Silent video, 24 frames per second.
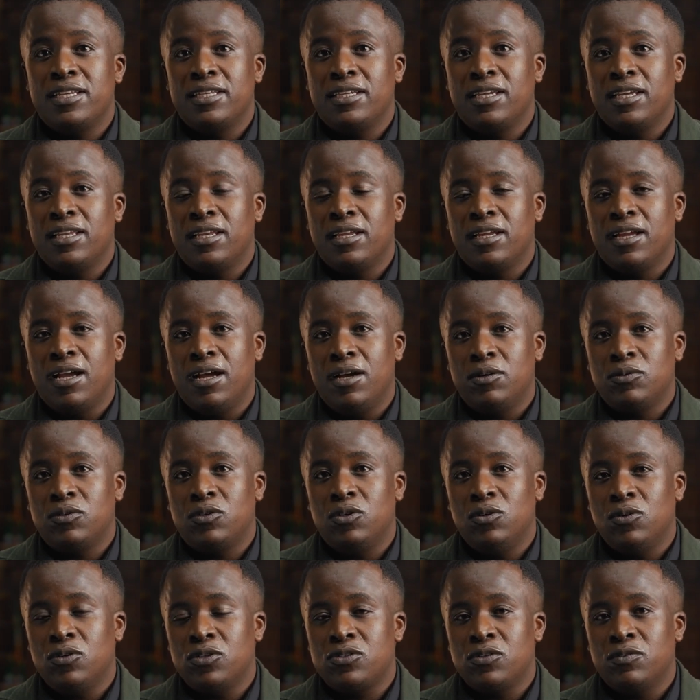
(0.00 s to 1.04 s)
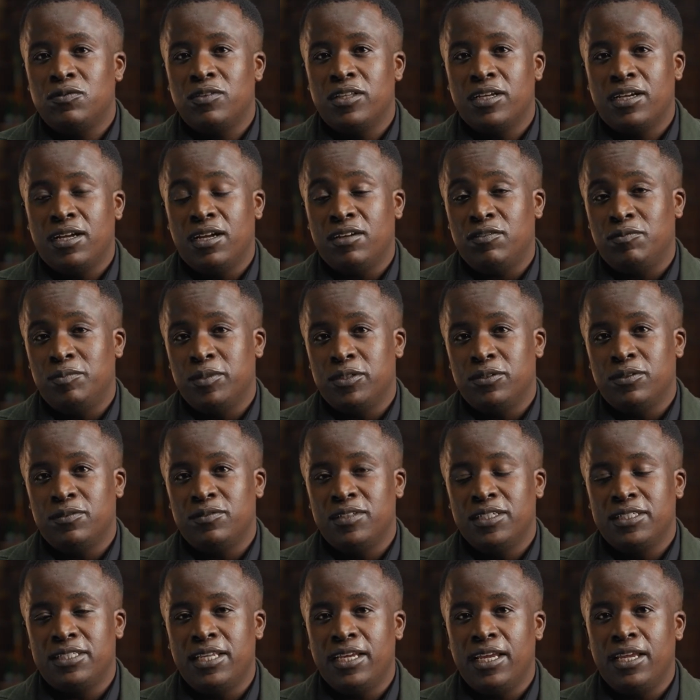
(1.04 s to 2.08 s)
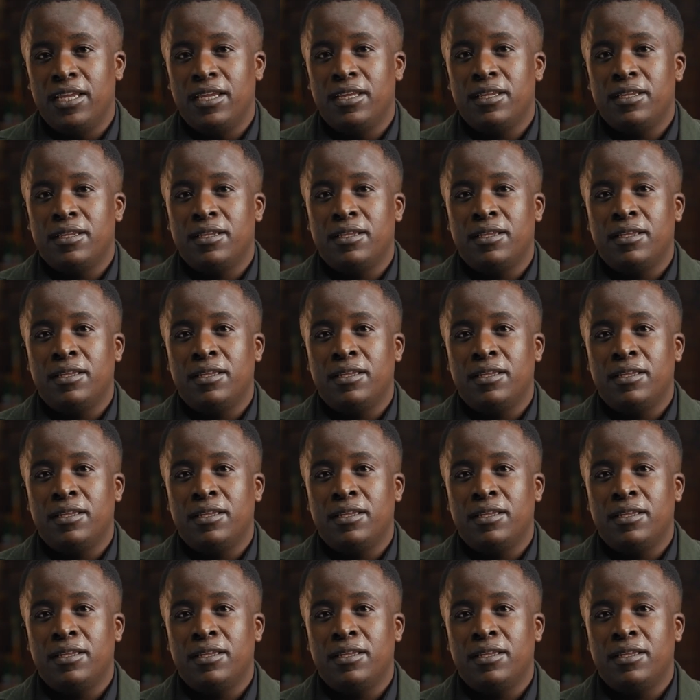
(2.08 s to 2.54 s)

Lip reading: and carrying out laws of the government of the day.